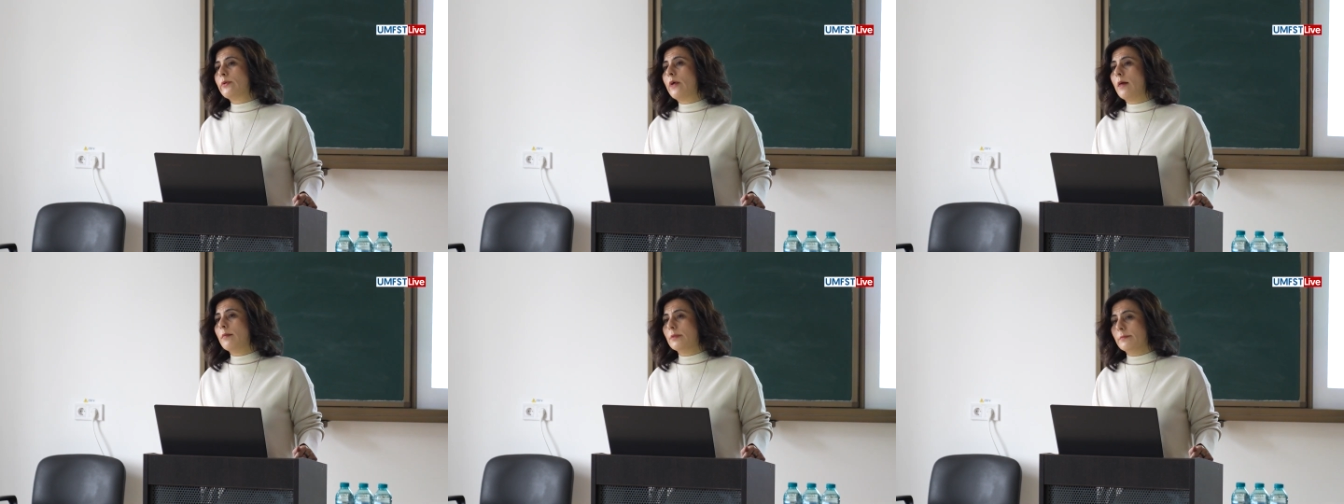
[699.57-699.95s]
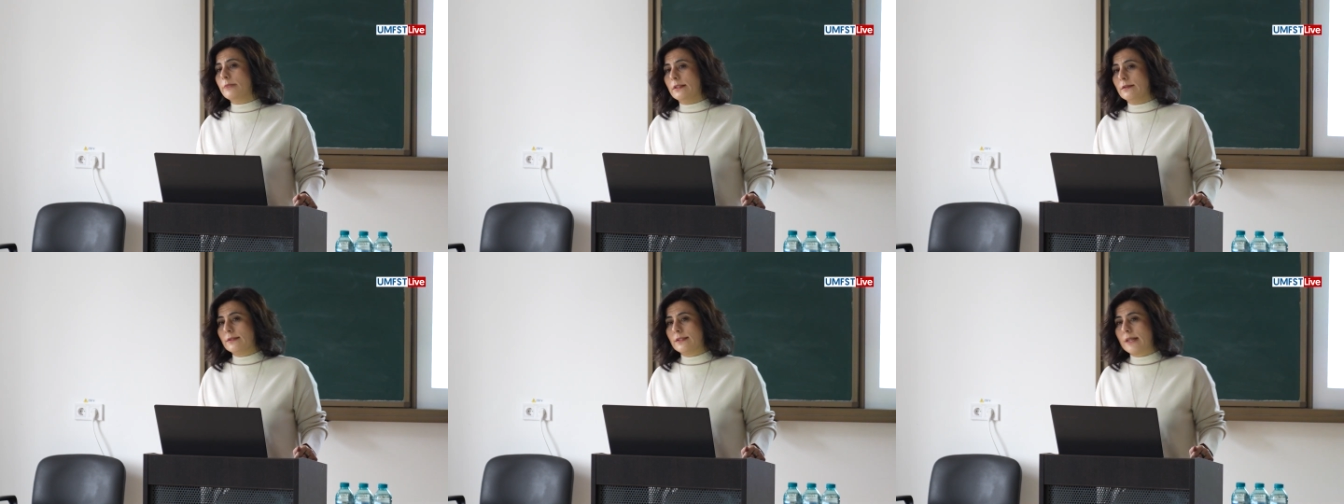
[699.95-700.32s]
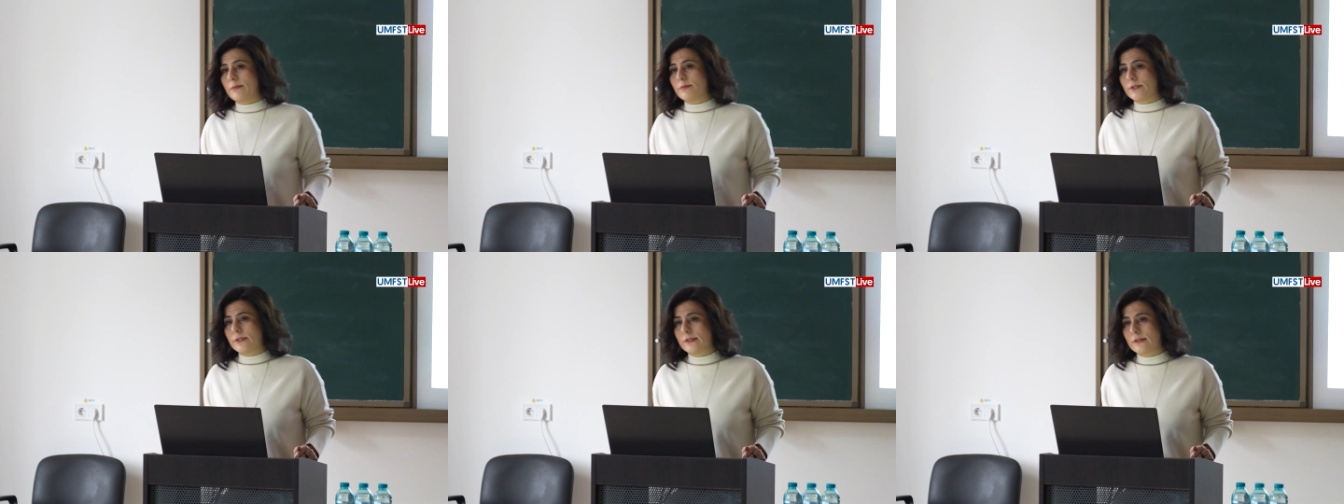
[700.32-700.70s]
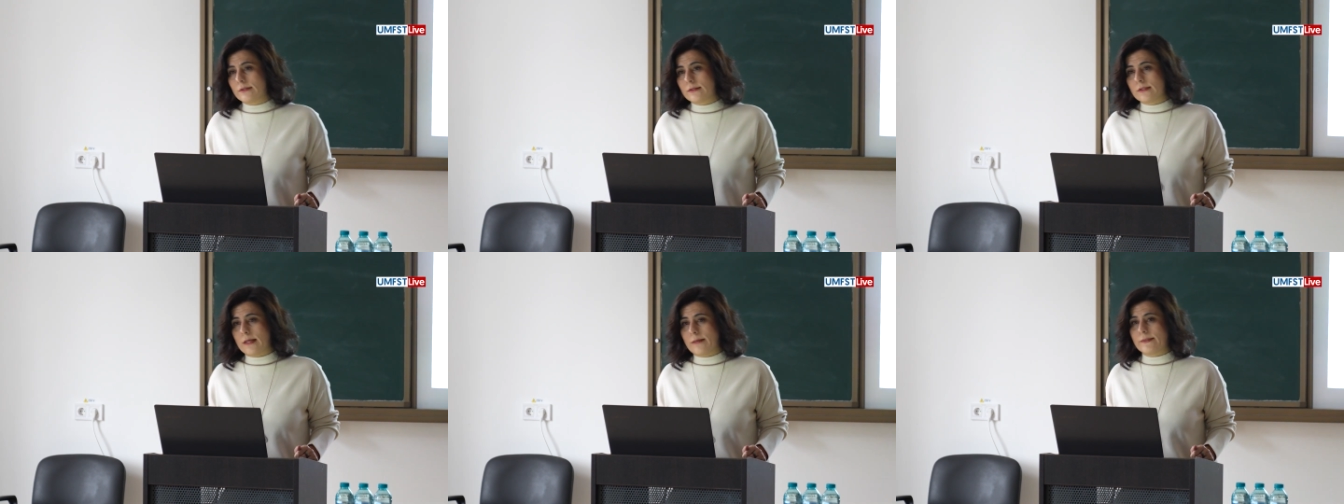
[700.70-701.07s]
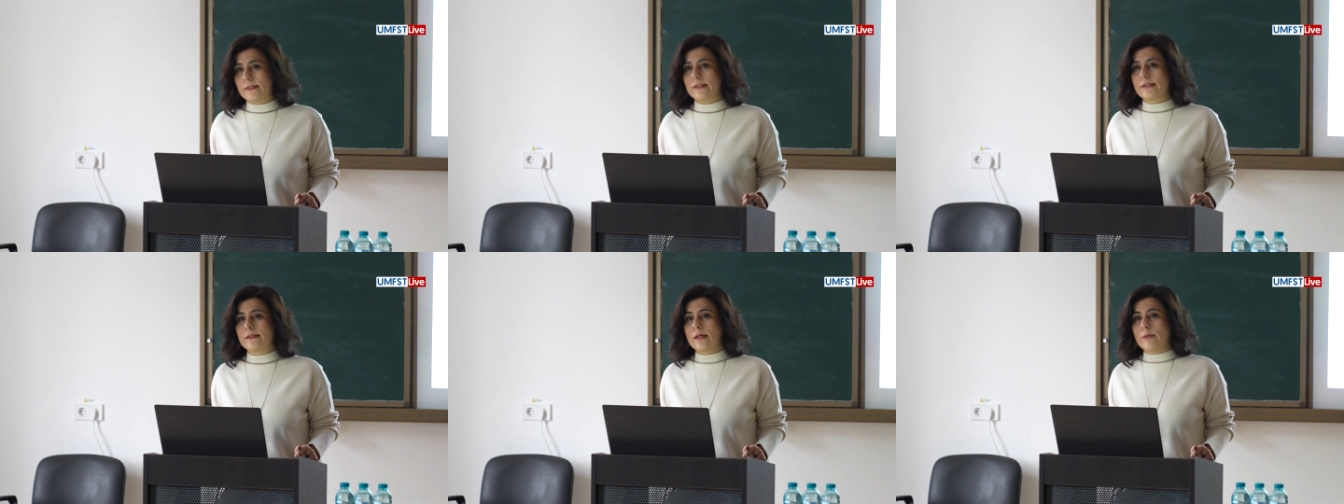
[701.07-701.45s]
problem in
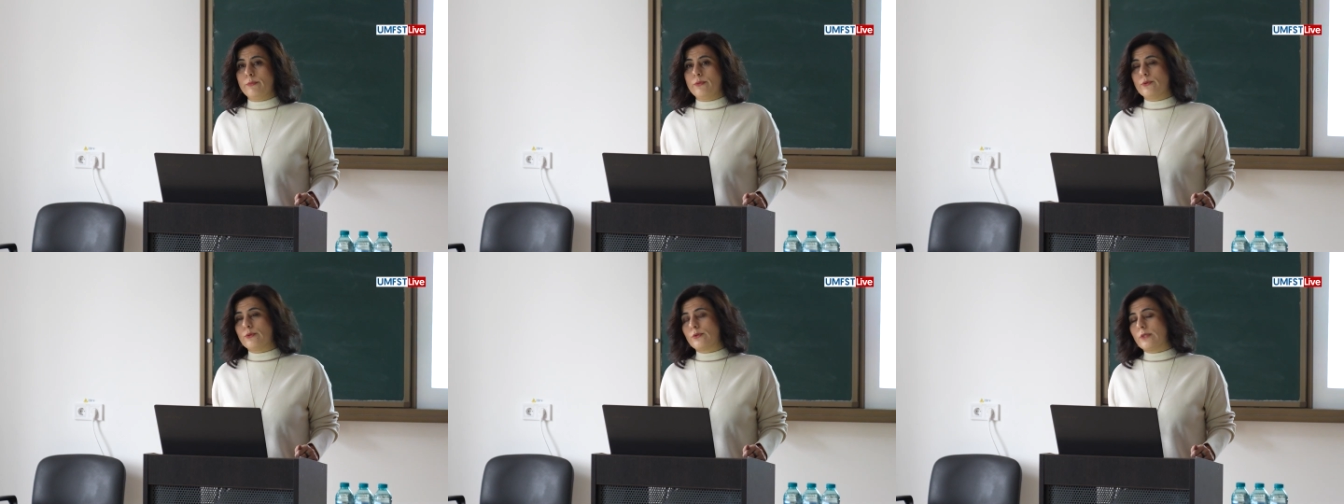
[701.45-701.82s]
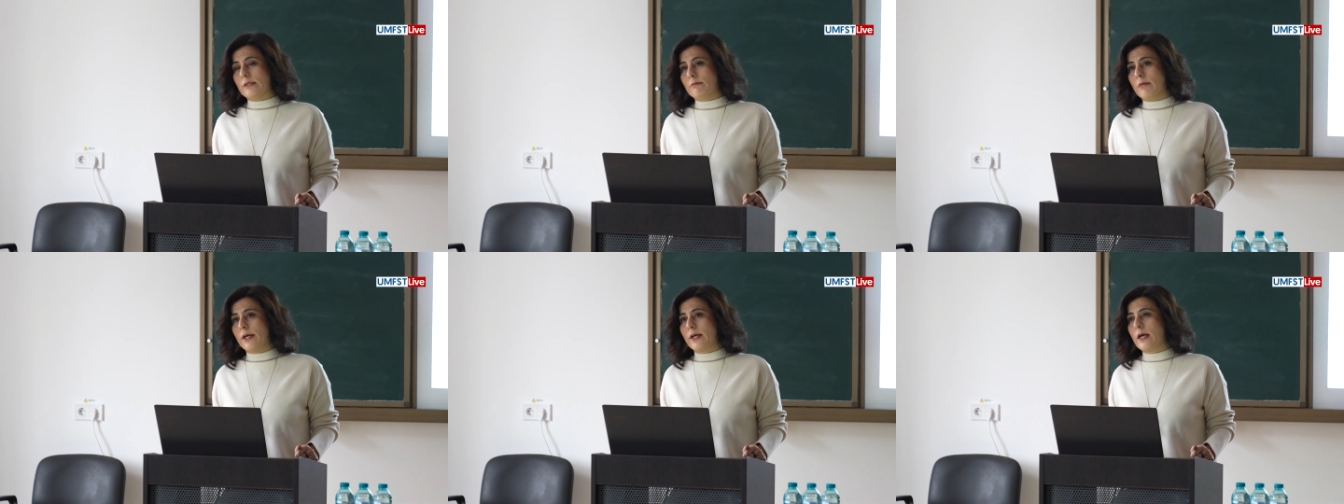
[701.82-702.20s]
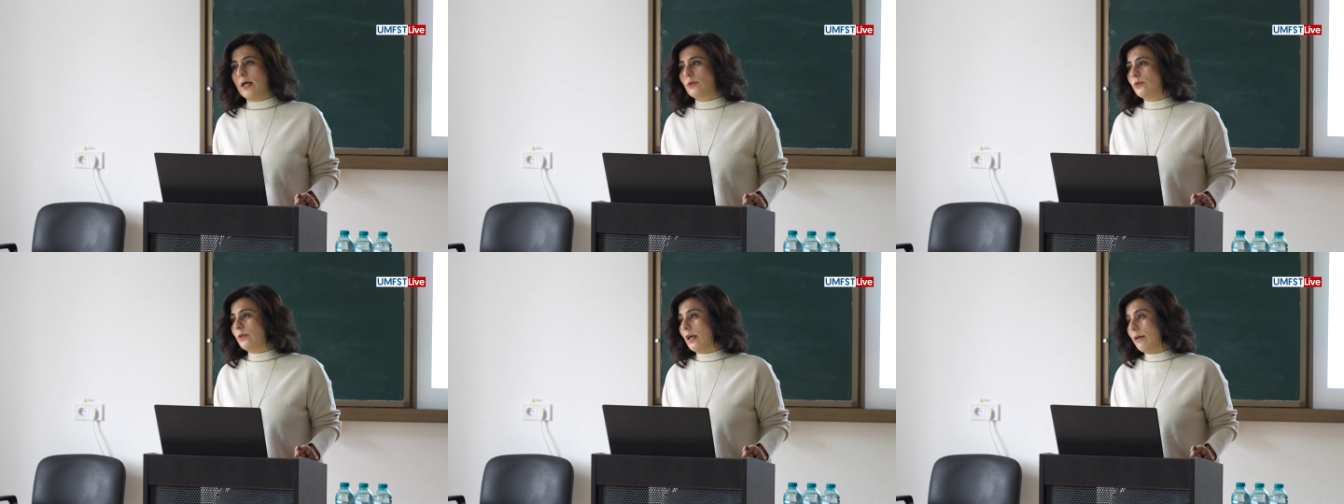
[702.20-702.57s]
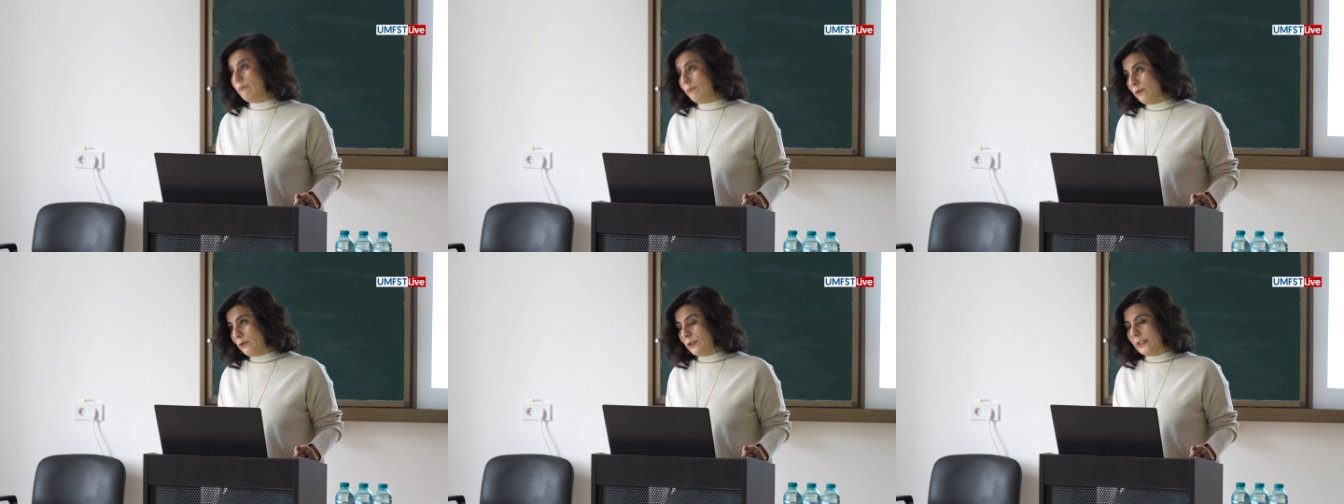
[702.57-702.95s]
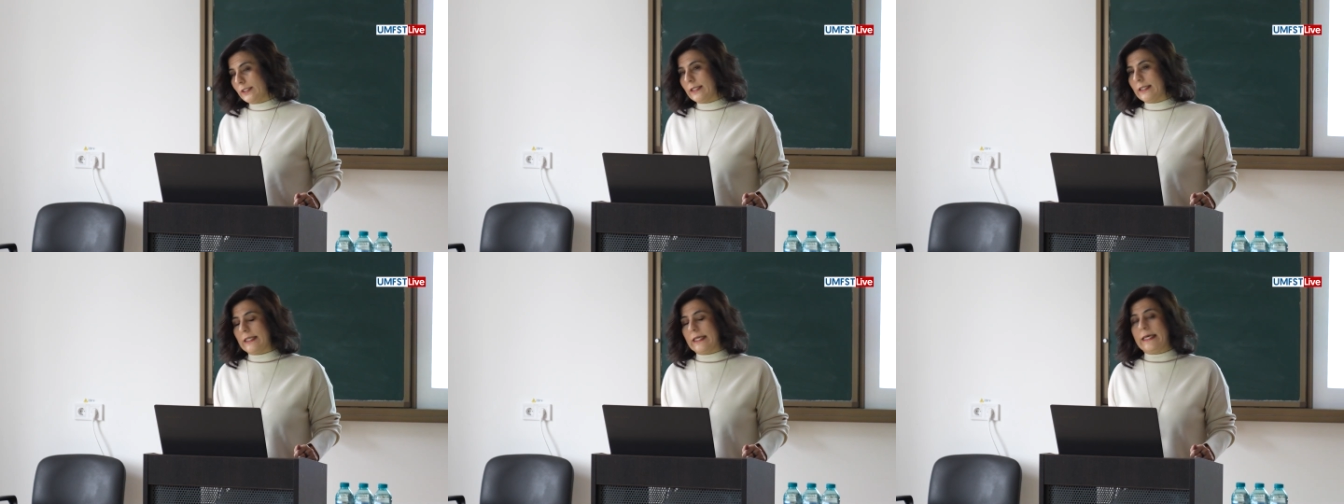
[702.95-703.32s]
substance abuse in my country,
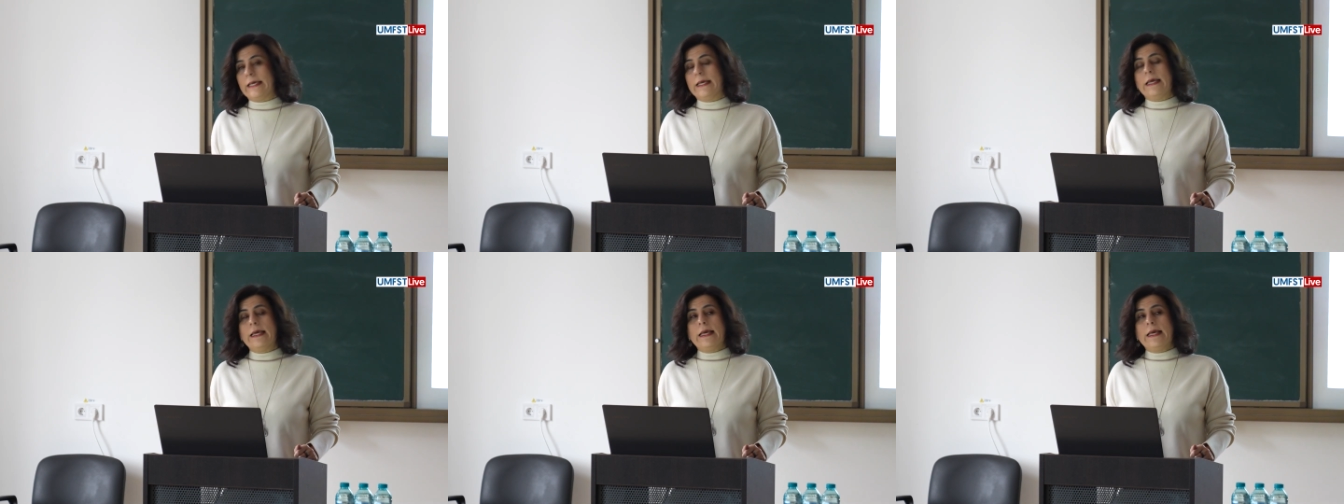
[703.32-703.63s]
unfortunately.